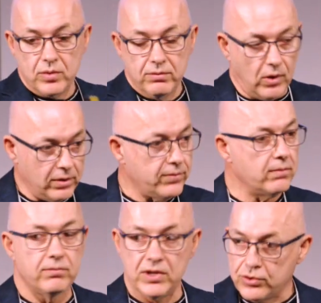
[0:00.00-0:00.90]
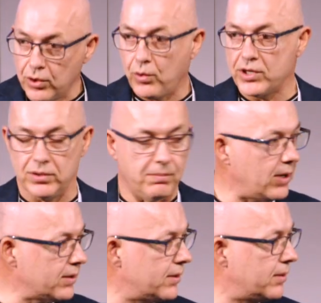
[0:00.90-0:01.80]
to evolve, there's no question
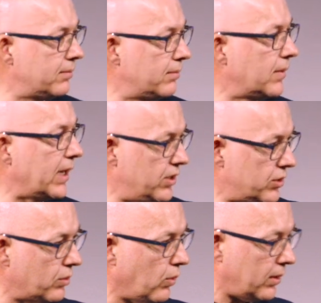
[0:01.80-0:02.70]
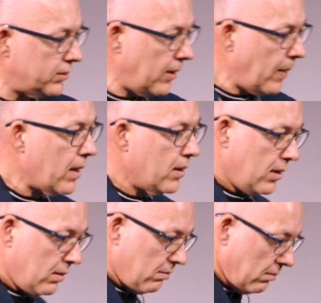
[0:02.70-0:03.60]
about it, it needs to evolve.
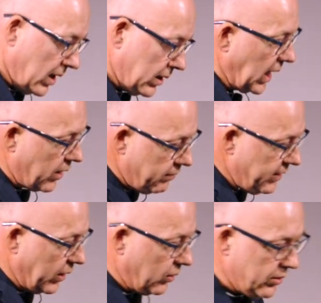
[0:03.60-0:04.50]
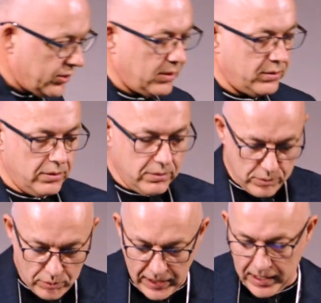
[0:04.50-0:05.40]
Current vehicles
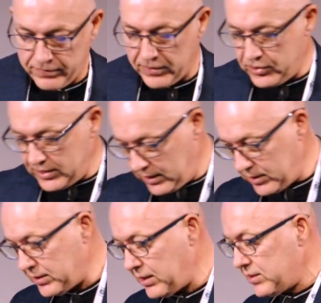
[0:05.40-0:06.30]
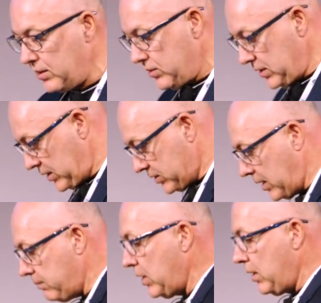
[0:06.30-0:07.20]
do have GNSS,
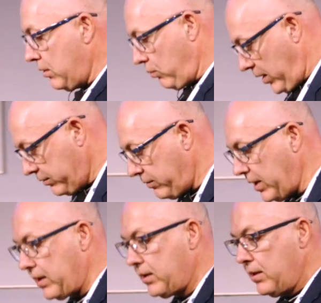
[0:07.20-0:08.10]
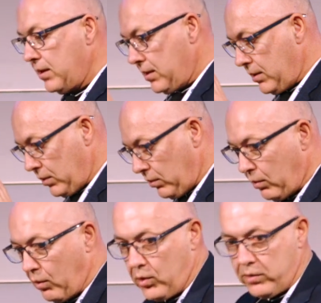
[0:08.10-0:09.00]
GSM, Wi-Fi,
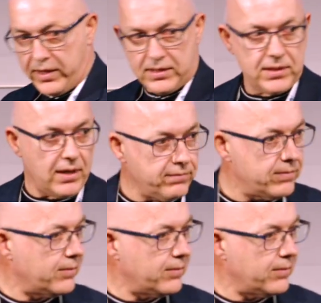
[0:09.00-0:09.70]
all of that stuff,